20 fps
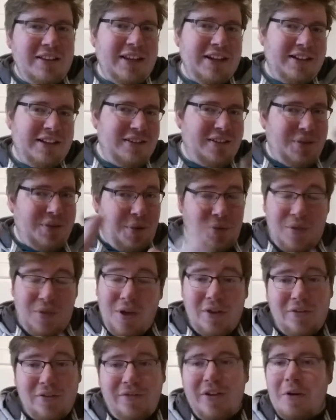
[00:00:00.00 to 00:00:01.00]
Then the
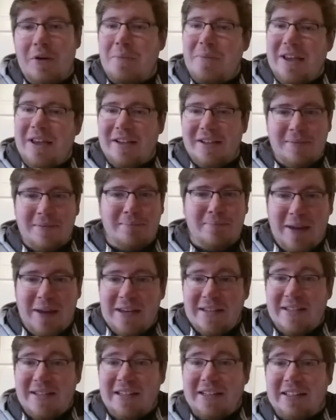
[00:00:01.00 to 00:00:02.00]
third film is
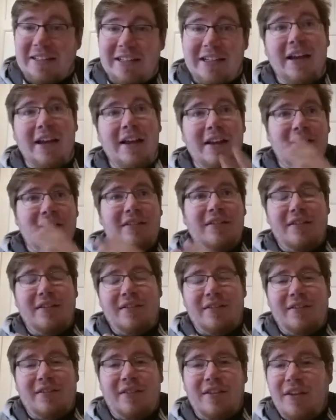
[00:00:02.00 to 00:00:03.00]
basically
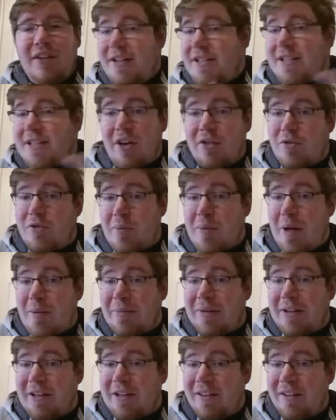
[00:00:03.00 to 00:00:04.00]
Knights of the Old
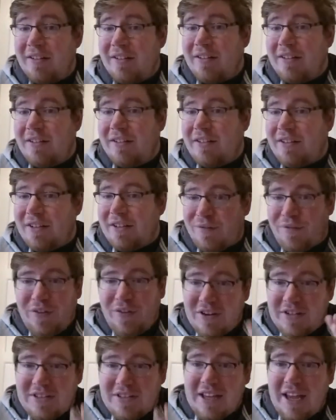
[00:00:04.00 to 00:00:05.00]
Republic, the
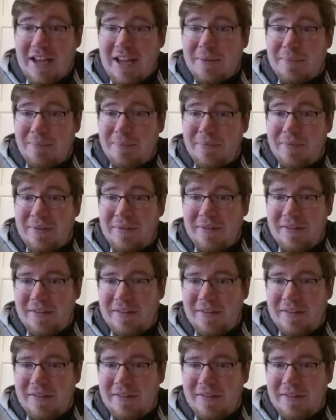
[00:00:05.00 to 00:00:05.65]
first game.